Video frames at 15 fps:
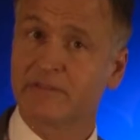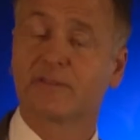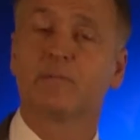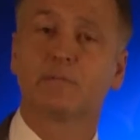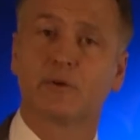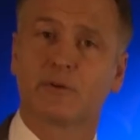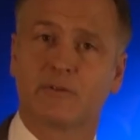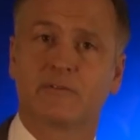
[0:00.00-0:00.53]
bit
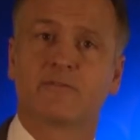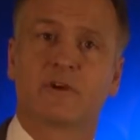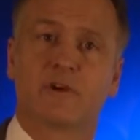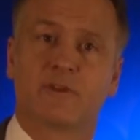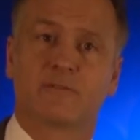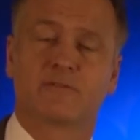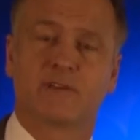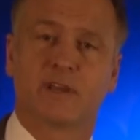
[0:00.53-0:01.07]
simpler than
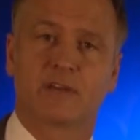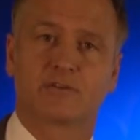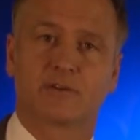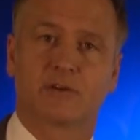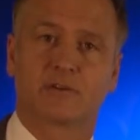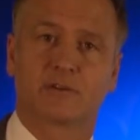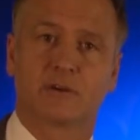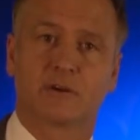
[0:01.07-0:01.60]
various
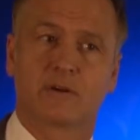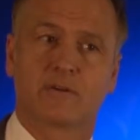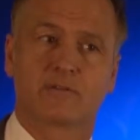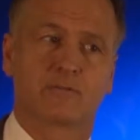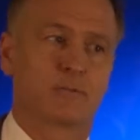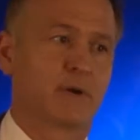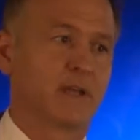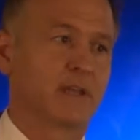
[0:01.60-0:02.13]
financial
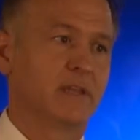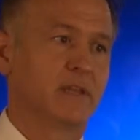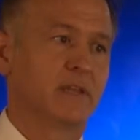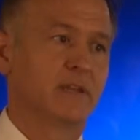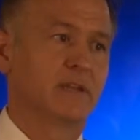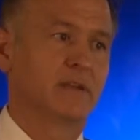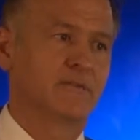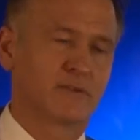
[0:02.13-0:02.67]
alternatives, but
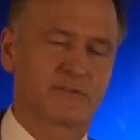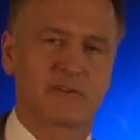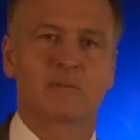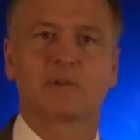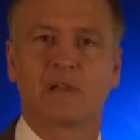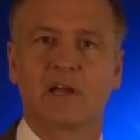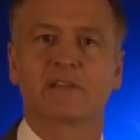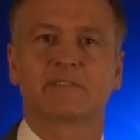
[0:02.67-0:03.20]
for
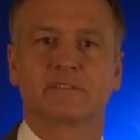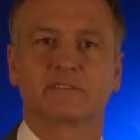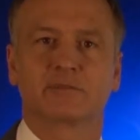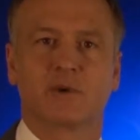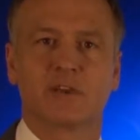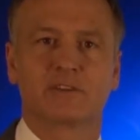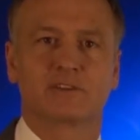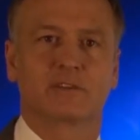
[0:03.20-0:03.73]
some client
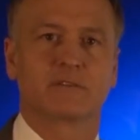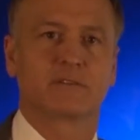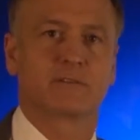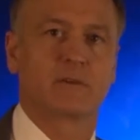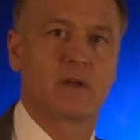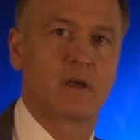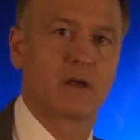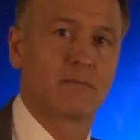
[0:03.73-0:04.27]

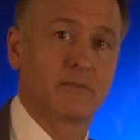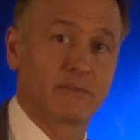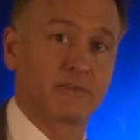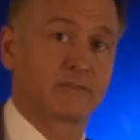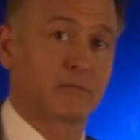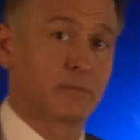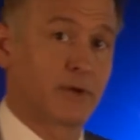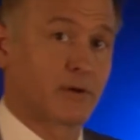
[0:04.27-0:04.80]
situations,
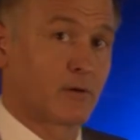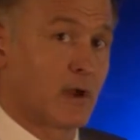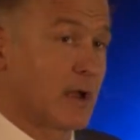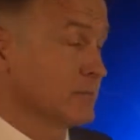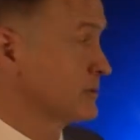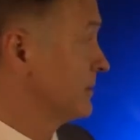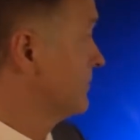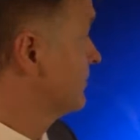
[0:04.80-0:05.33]
this is a better
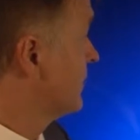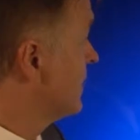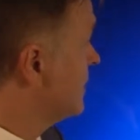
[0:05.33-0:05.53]
option.